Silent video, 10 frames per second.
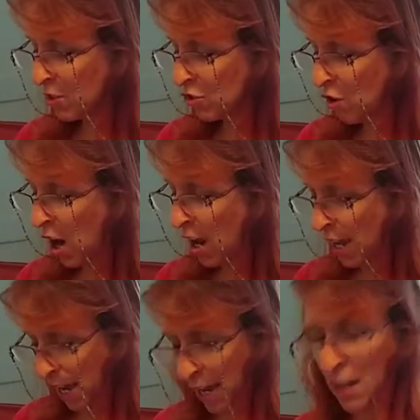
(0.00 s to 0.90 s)

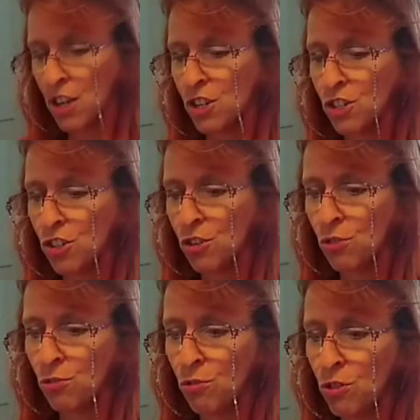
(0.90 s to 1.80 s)
trying
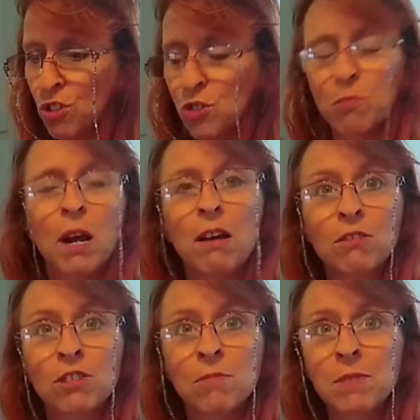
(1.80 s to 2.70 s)
to
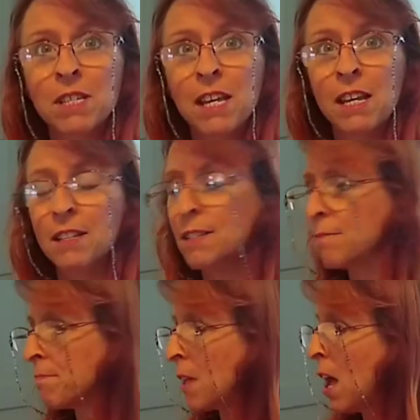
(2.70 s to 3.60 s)
sprout some seeds.
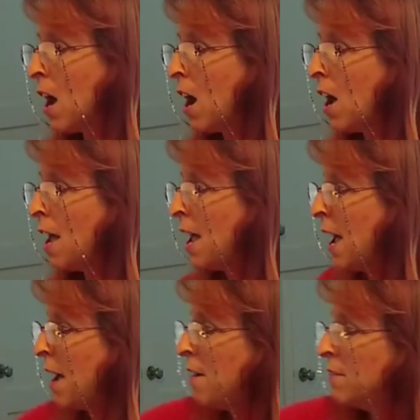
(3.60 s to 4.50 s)
I
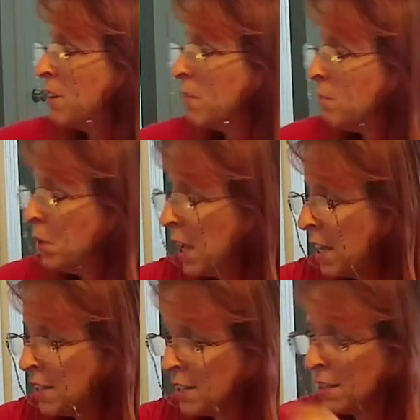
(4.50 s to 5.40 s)
have
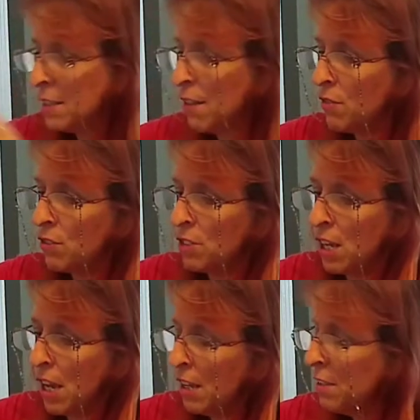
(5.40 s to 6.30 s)
planted several
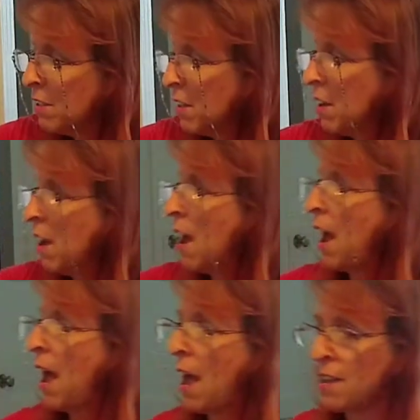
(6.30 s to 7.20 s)
seeds
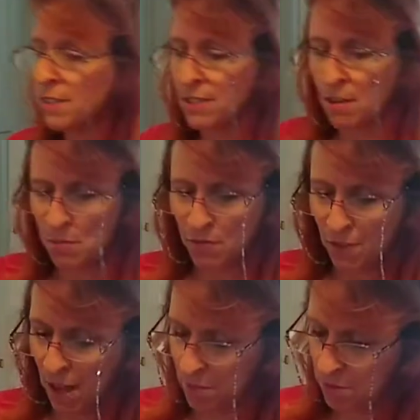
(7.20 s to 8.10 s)
and some of
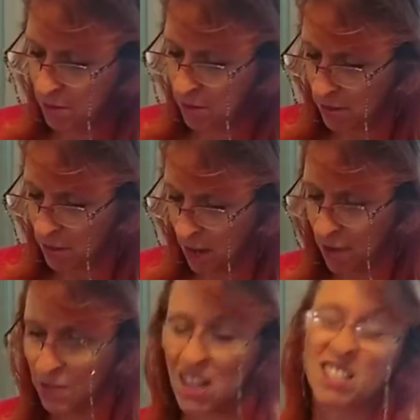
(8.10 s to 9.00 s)
them
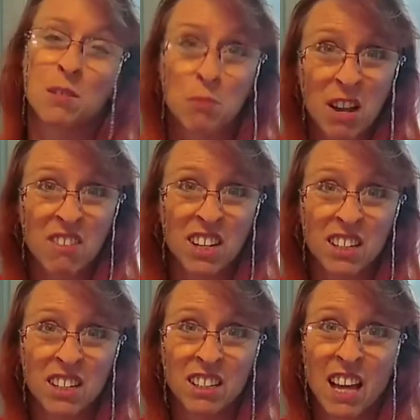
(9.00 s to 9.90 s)
have not sprouted,
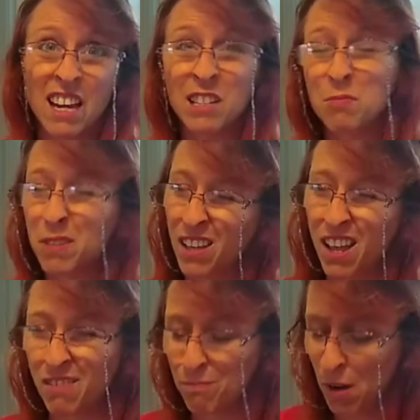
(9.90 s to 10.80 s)
and it's been
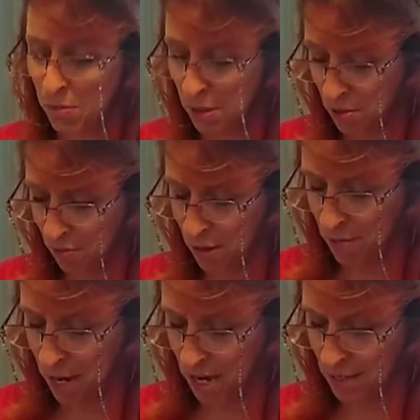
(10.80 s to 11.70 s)
like probably 3
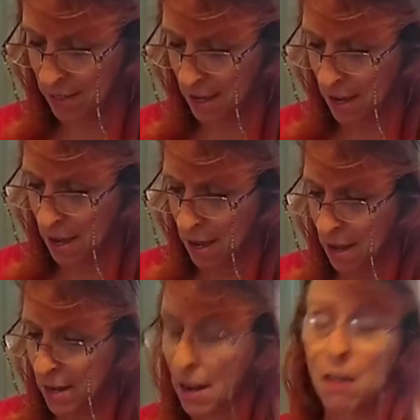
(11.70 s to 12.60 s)
weeks.
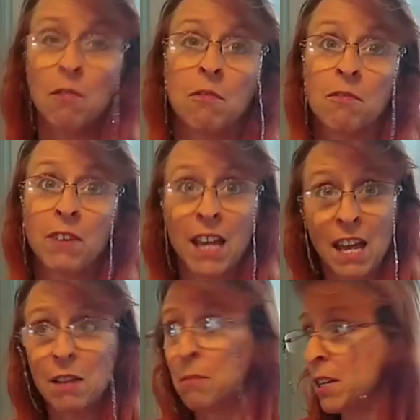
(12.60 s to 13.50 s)
Now,
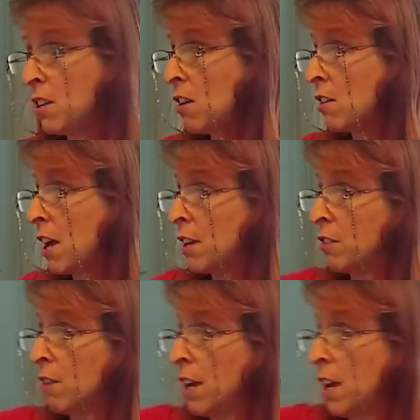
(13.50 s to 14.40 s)
Vienna, my daughter, had a
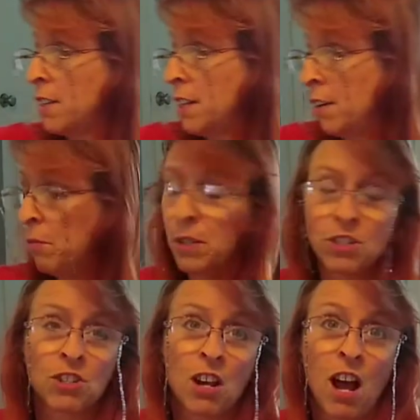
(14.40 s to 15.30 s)
great idea,
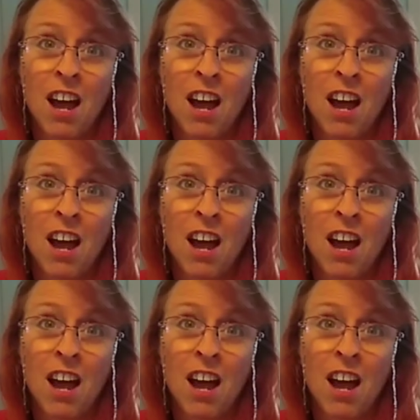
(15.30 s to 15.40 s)
which